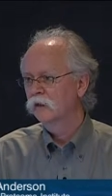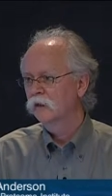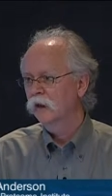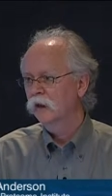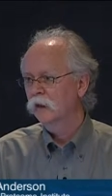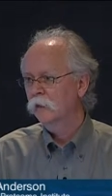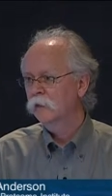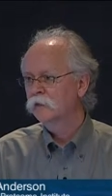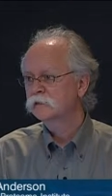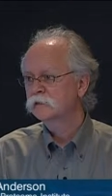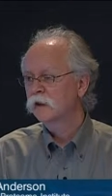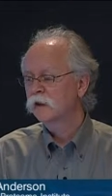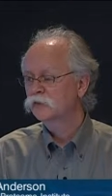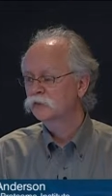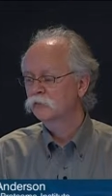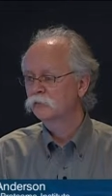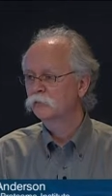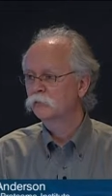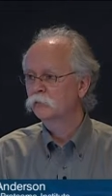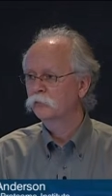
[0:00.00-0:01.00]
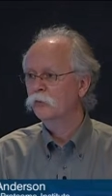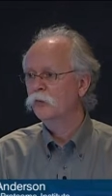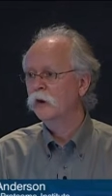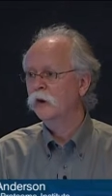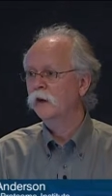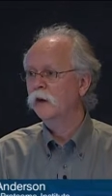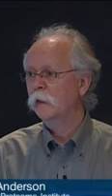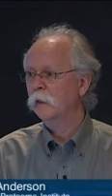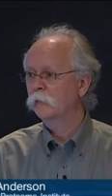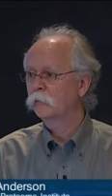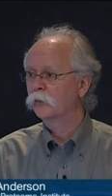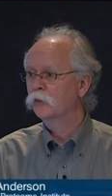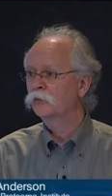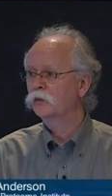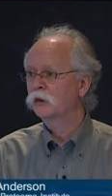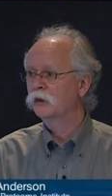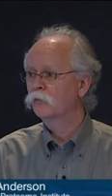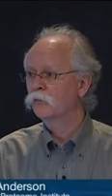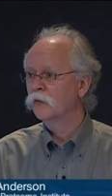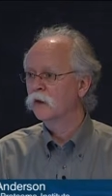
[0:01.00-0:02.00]
And in this case, you quantitate the
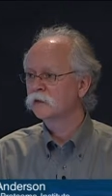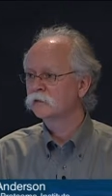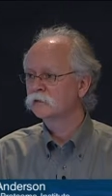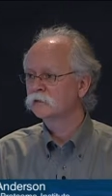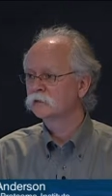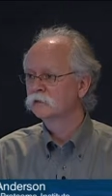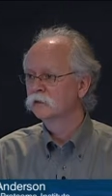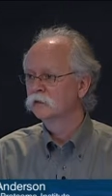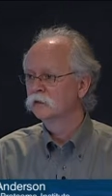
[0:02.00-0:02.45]
protein once